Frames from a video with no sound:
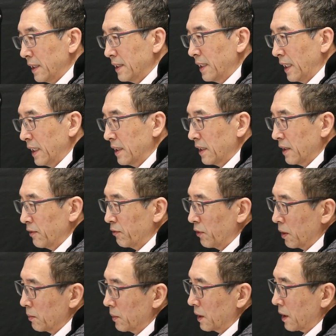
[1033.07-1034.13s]
data
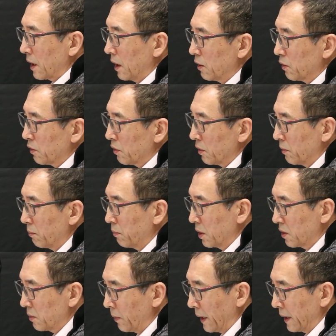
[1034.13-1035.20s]
from the cultural
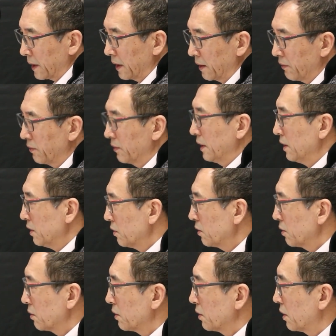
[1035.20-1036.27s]
perspective
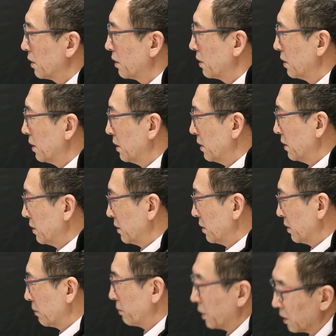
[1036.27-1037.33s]
into your
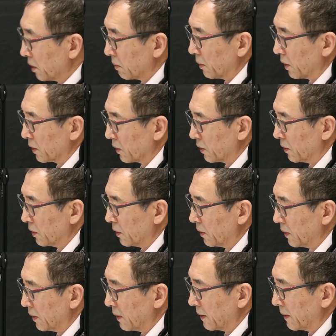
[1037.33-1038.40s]
building model?
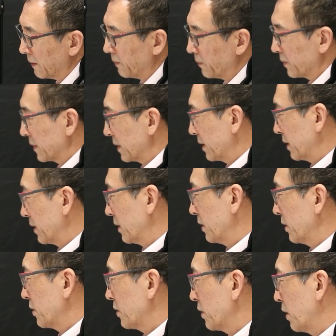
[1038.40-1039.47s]

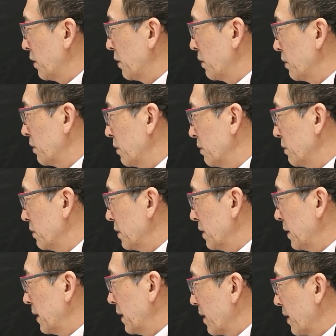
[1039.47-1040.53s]
So
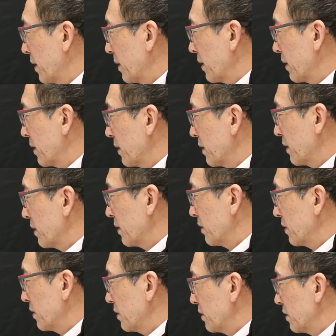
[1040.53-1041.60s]

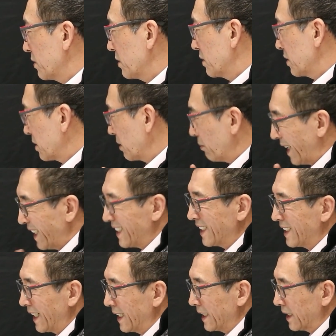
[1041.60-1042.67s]
this
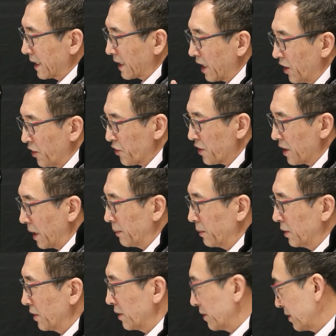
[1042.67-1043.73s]
metadata concept,
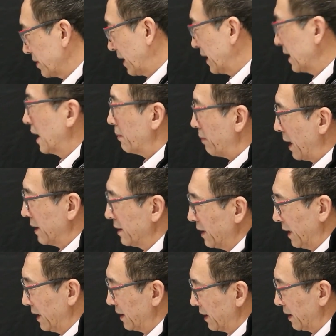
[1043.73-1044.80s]
this data about
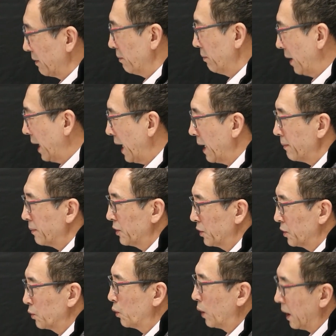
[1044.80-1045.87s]
data, perhaps
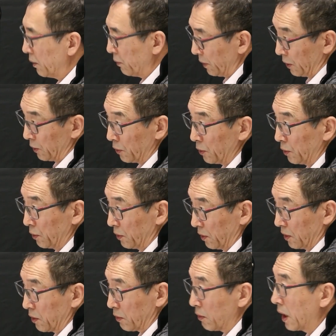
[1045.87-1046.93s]
is one way to
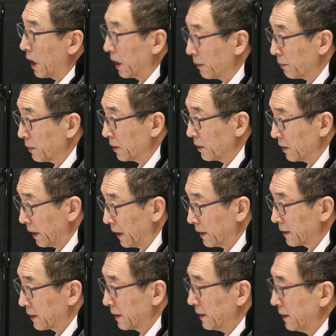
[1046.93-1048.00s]
describe
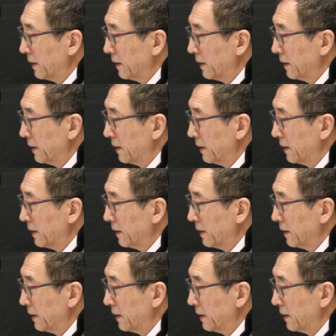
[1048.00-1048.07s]
that